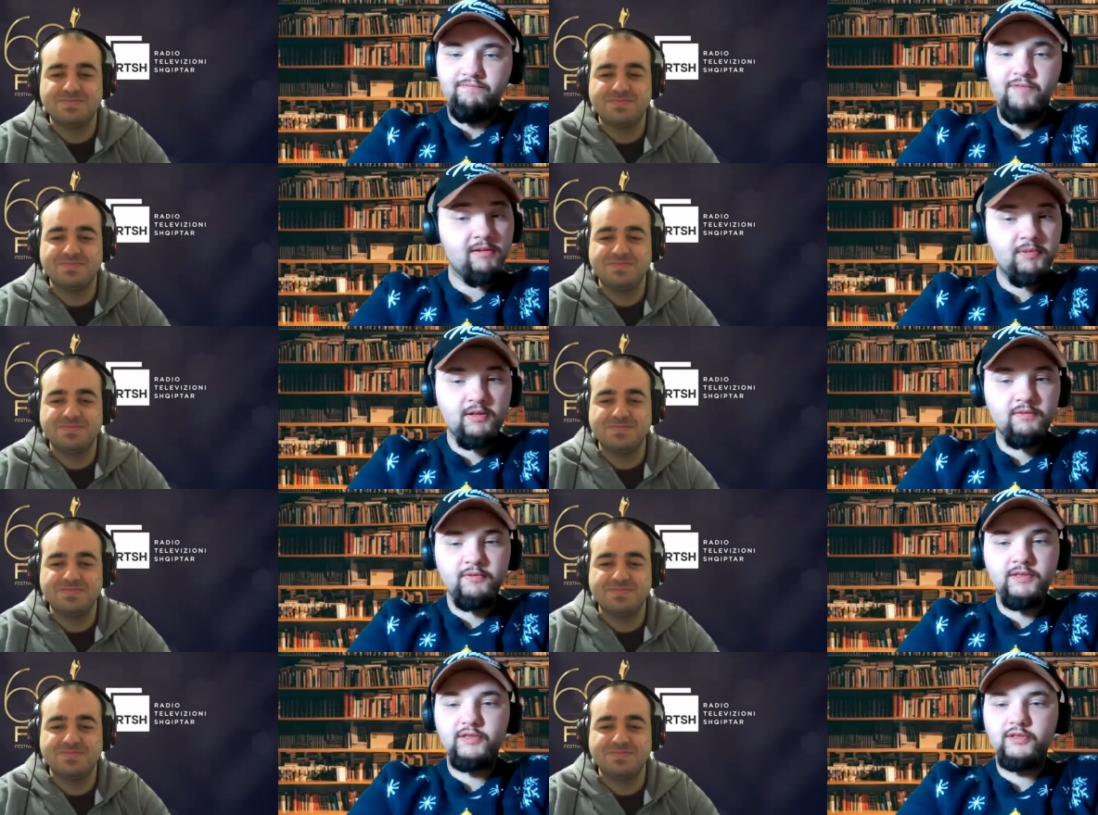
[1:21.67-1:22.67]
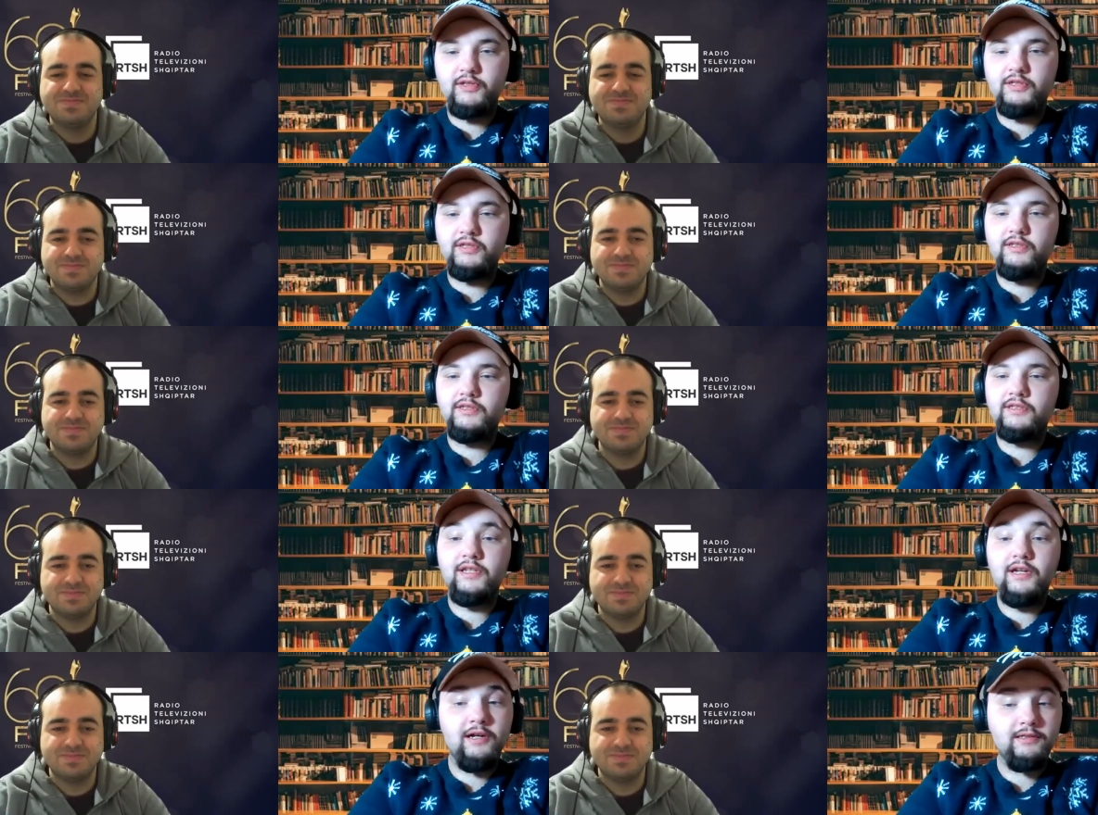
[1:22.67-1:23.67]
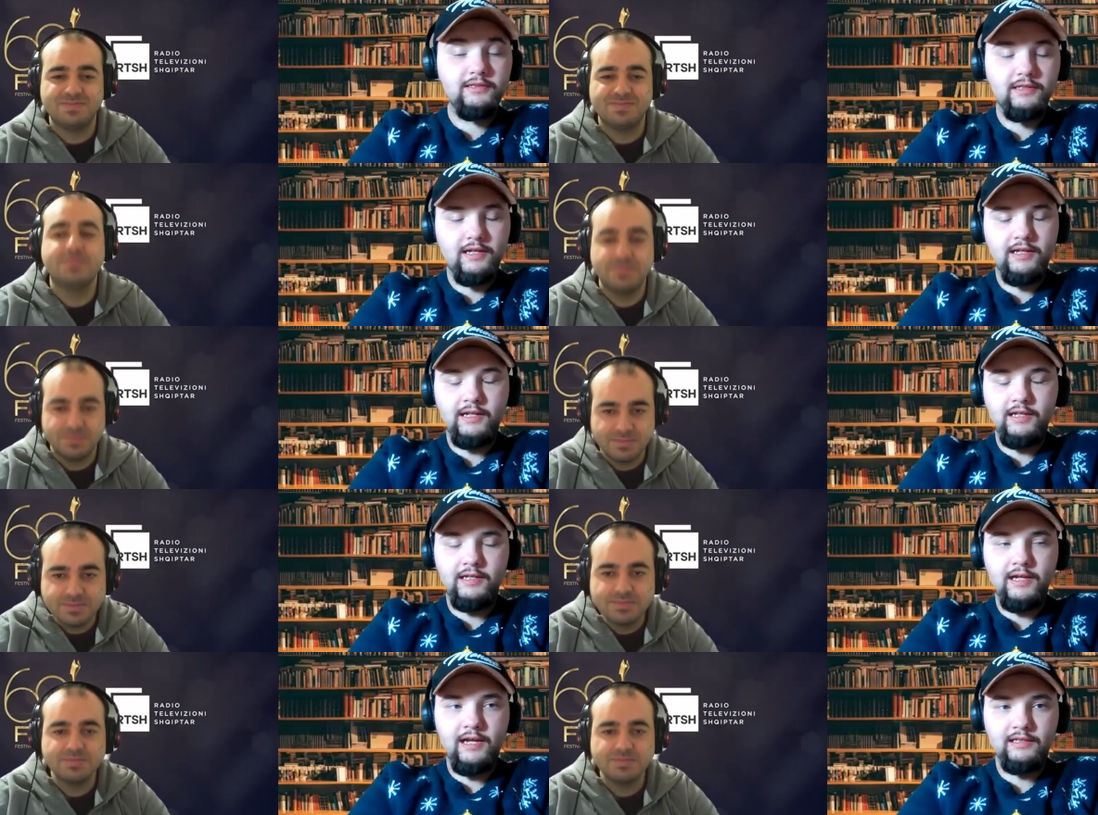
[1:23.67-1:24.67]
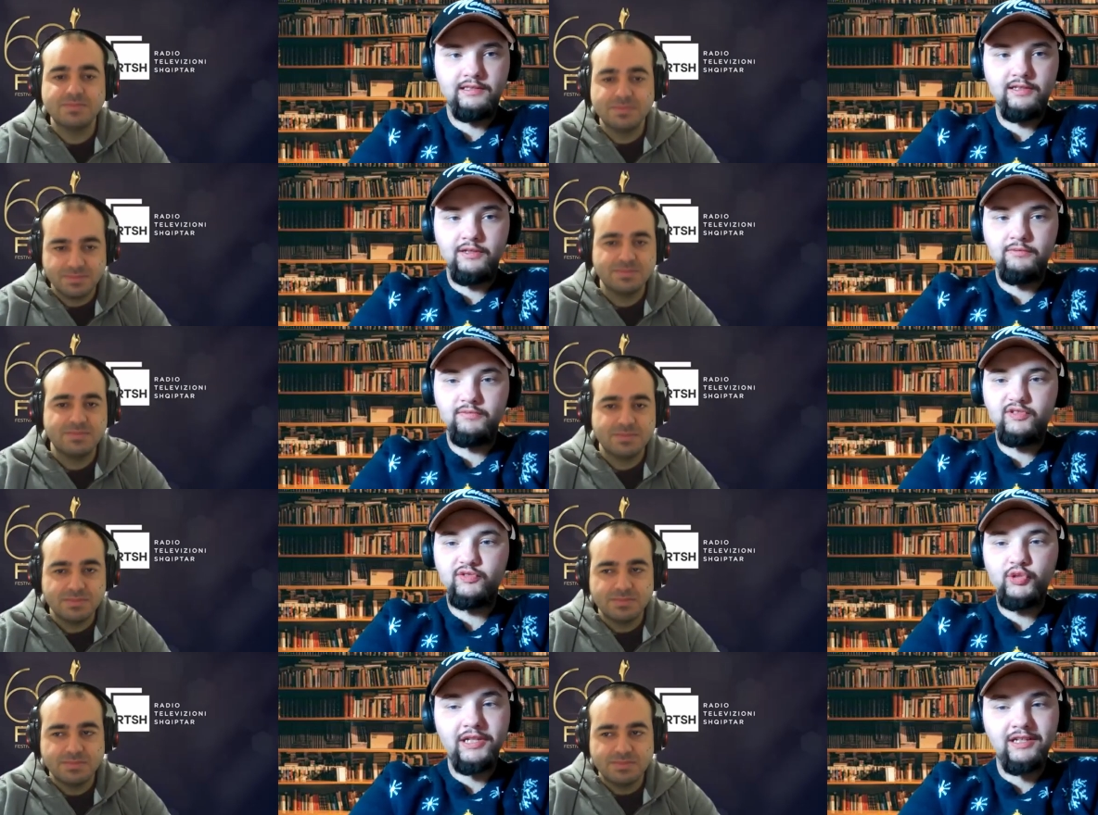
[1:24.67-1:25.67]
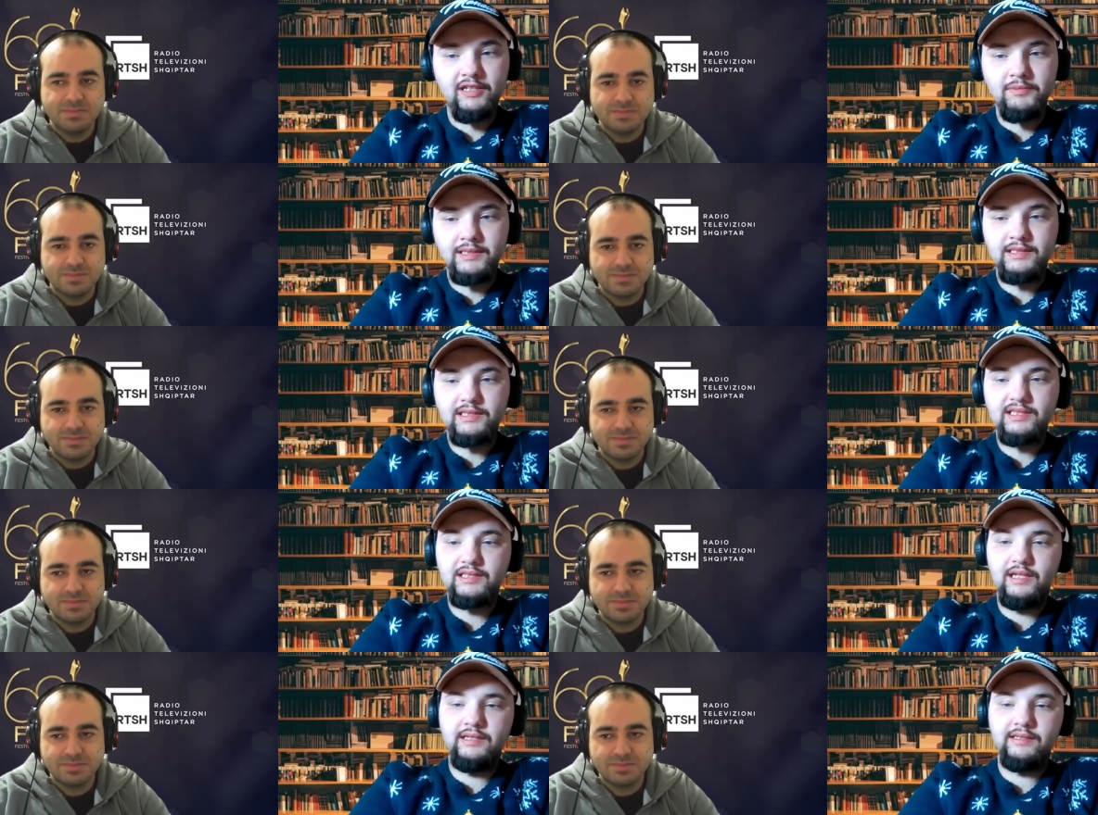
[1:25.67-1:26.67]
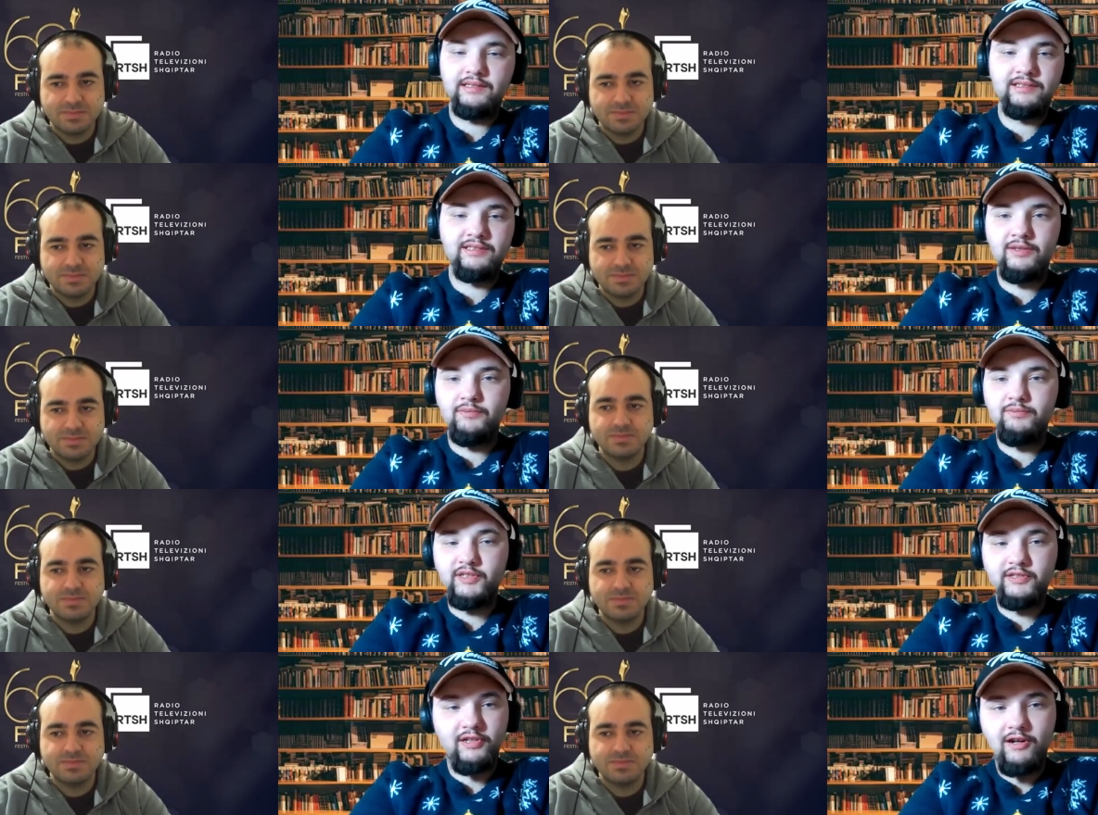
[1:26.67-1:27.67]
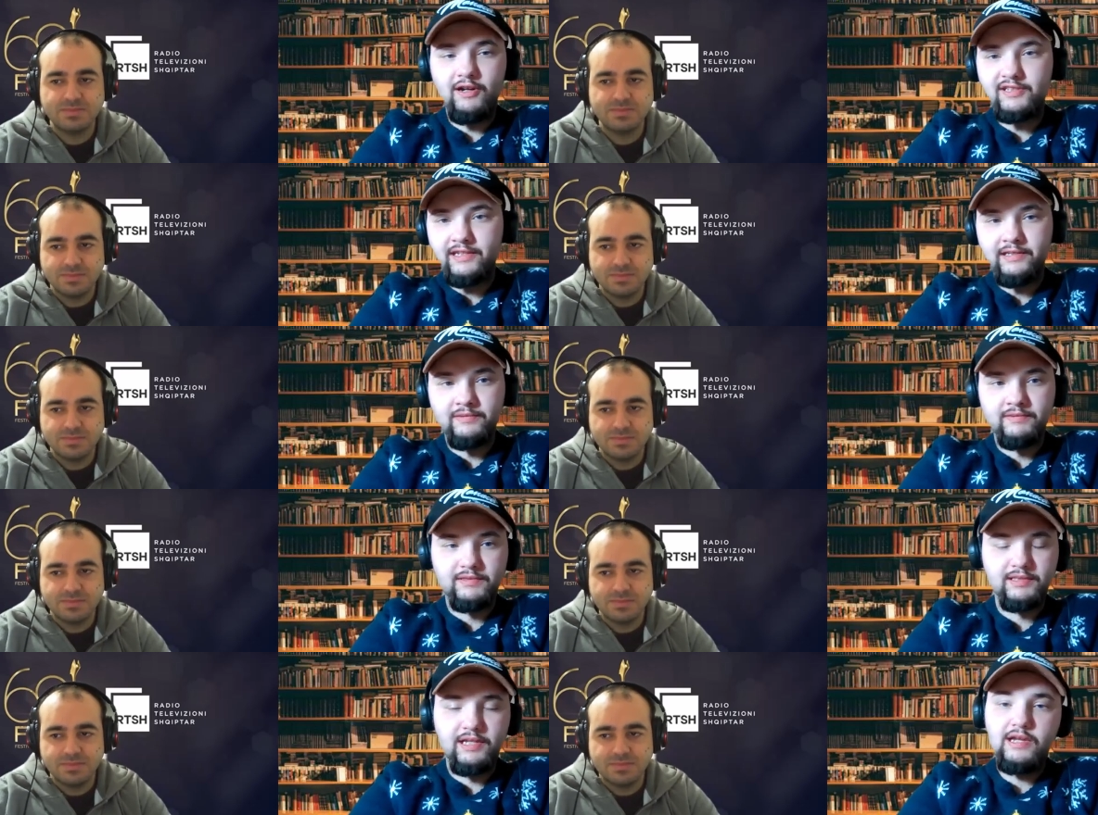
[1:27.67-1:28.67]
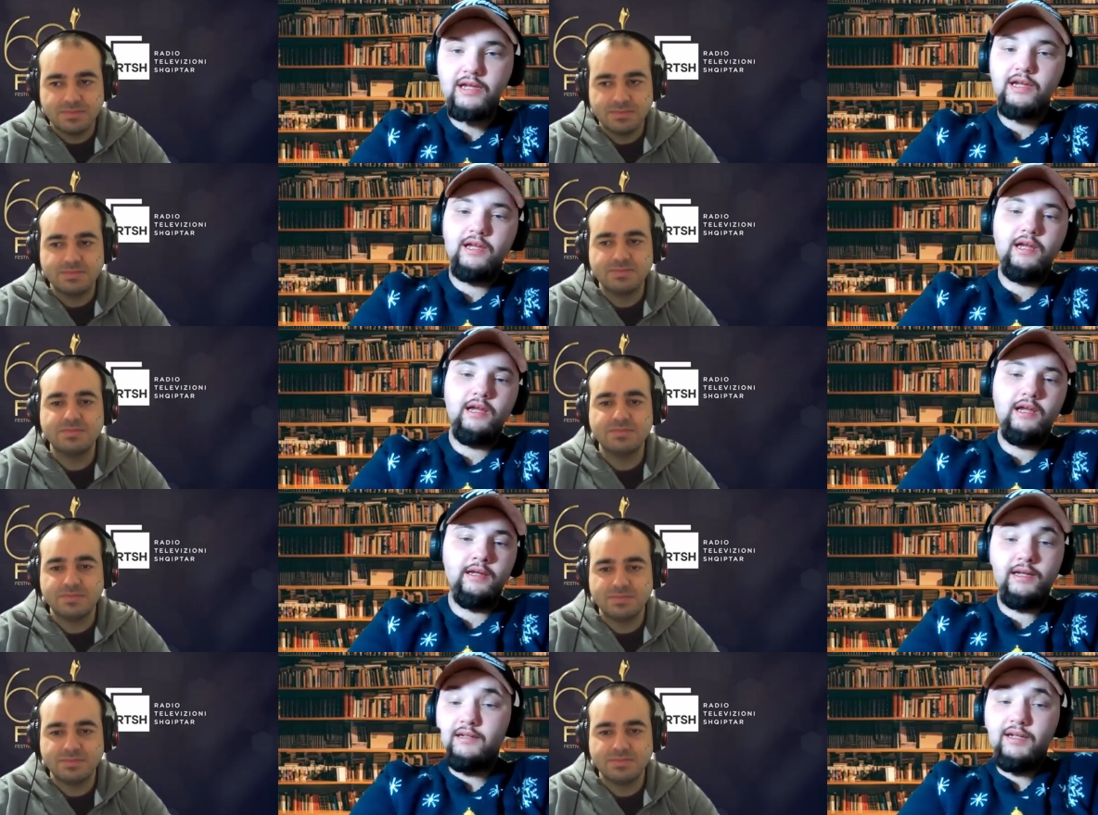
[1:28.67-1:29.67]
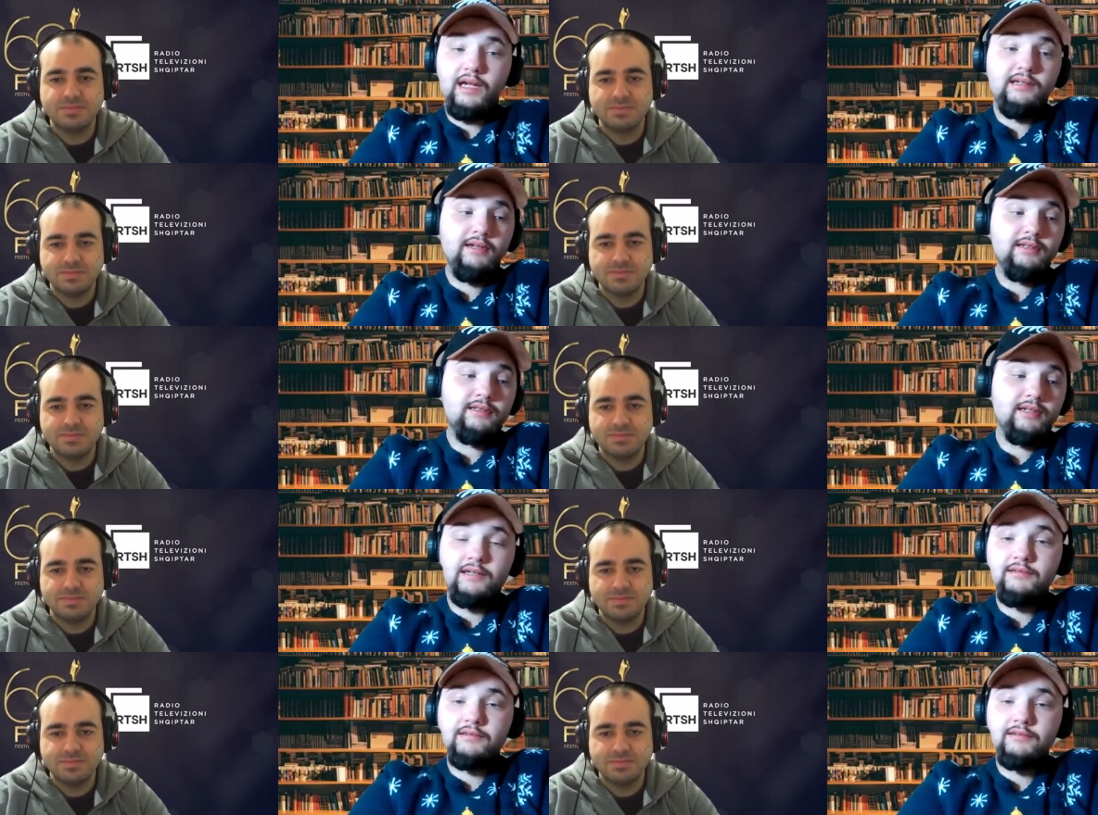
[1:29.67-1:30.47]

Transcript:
Speaker 1: Very beautiful introduction to the song, and has some string elements and then some guitar sounds, and I like